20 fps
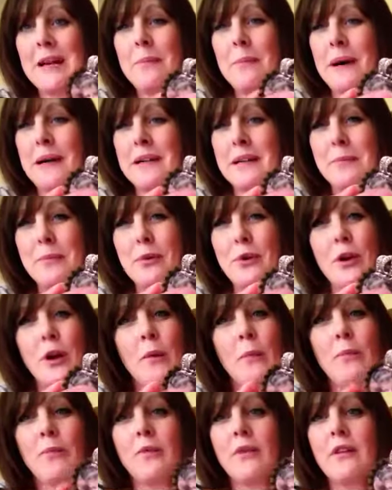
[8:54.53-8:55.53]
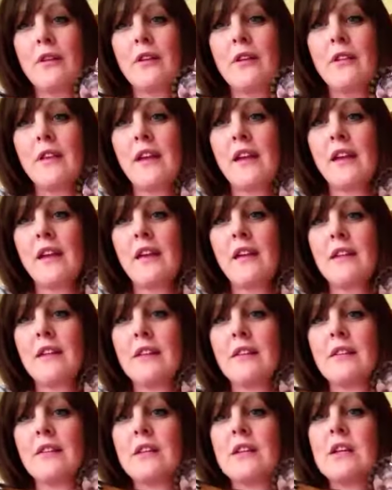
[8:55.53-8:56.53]
but I did put it on pretty thick,
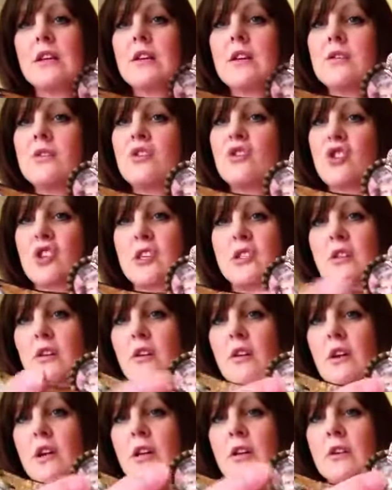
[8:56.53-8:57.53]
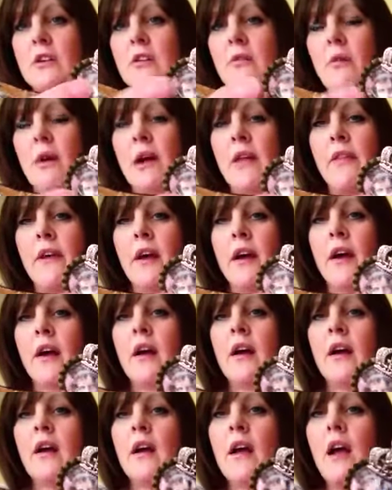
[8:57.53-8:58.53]
so she's not going nowhere, that.
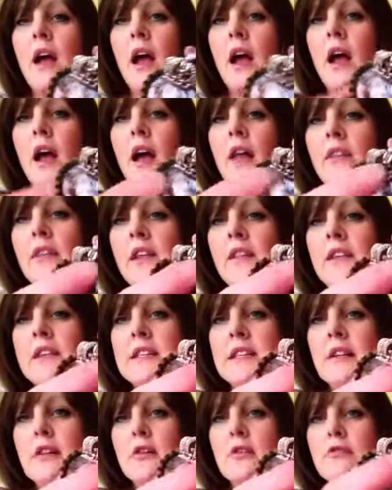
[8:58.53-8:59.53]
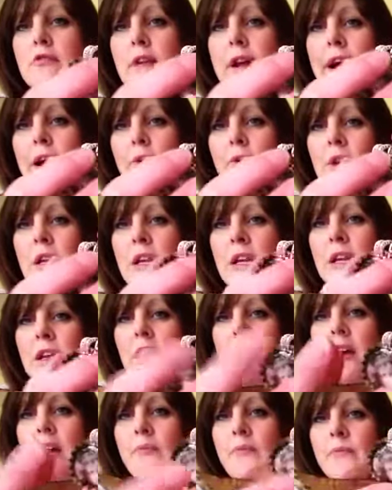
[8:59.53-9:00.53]
And then this little crown
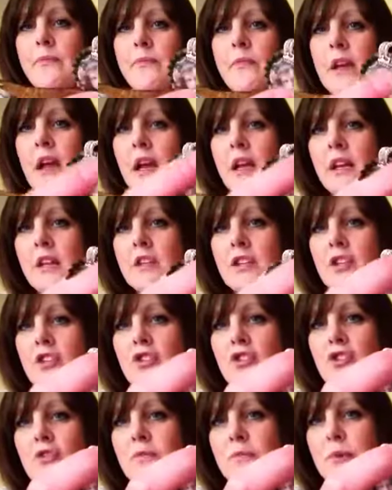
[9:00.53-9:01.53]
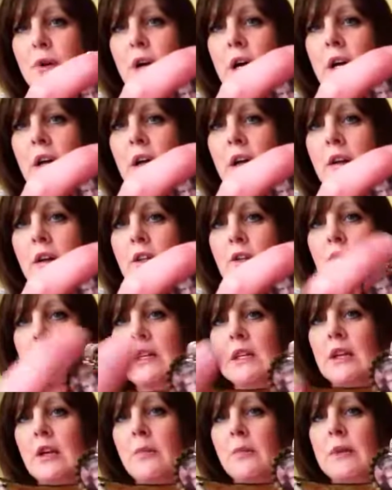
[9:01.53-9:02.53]
here, and I just glued a
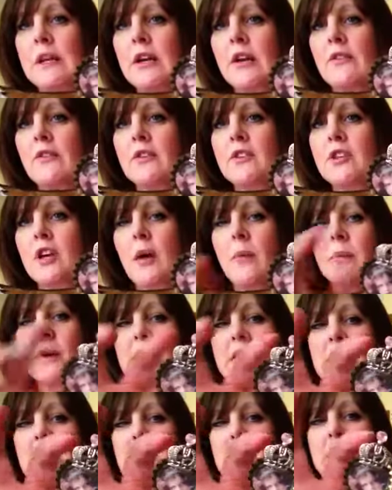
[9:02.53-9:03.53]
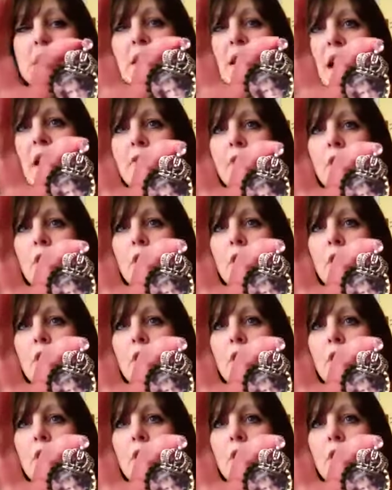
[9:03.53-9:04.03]
little bling on the top, because it did have a